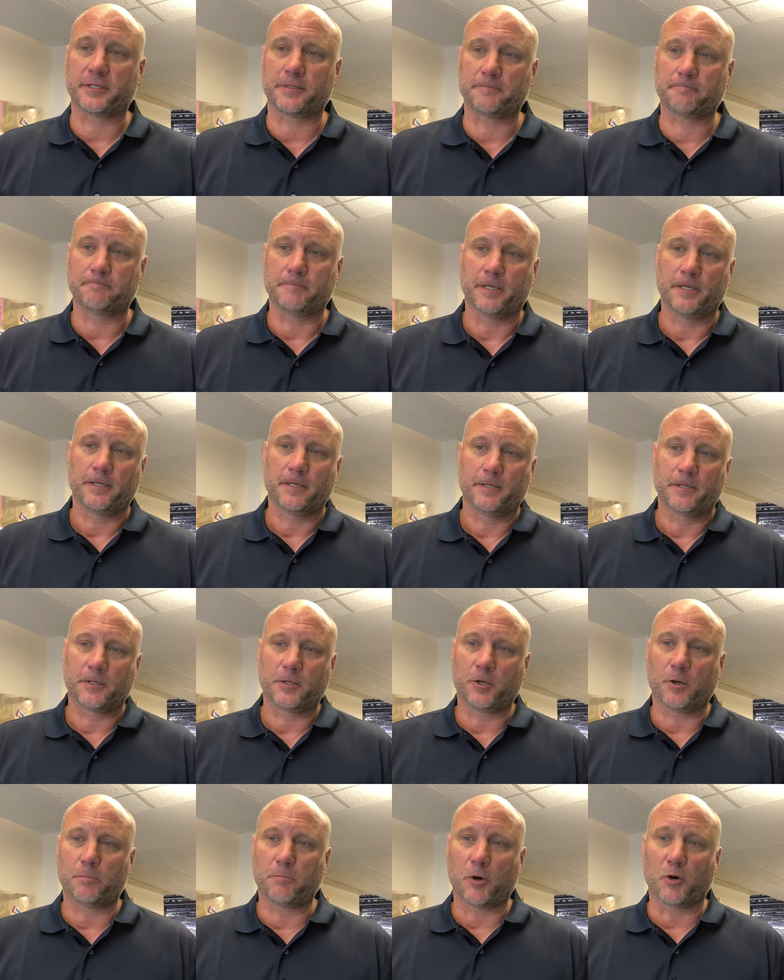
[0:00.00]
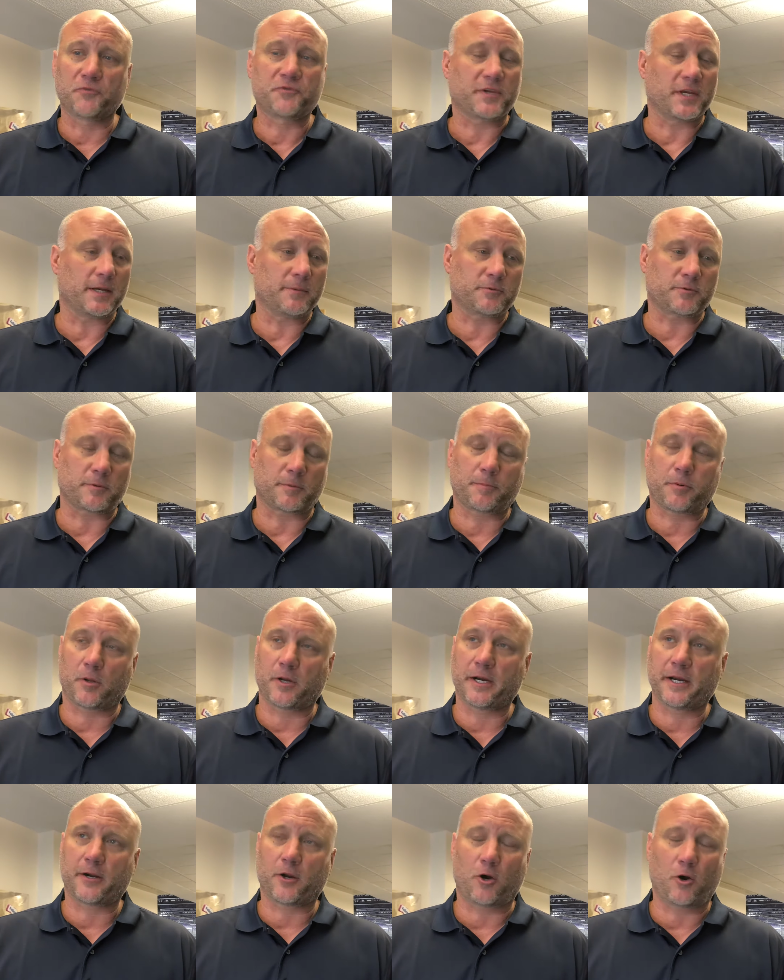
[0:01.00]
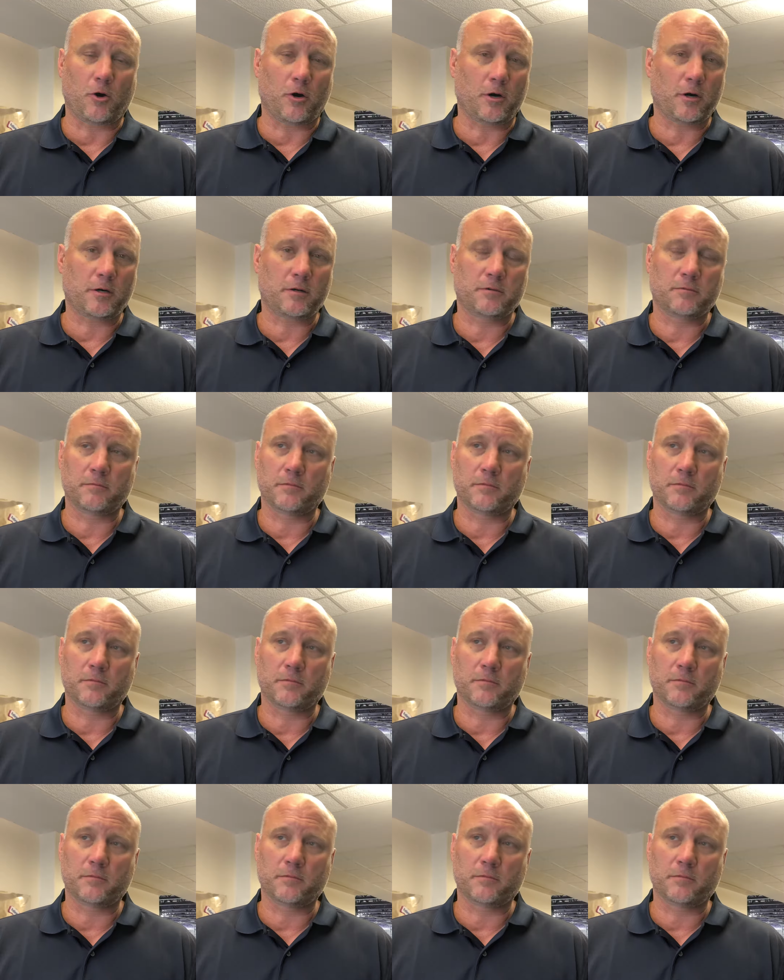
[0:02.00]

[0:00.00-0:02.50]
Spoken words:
And, you know, both teams were playing hard.